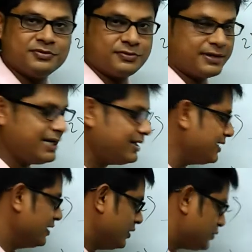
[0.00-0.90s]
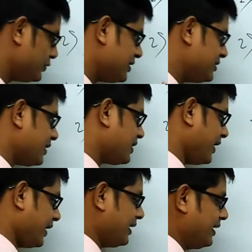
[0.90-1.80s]
Right? So this is a
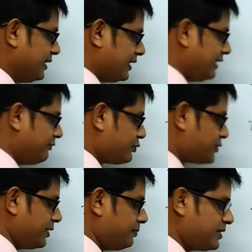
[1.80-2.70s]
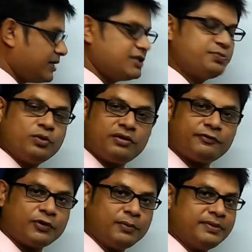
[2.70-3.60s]
thing, that if your subject is plural
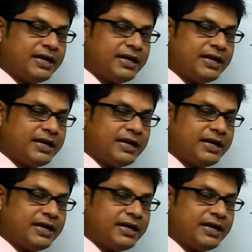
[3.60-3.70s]
form,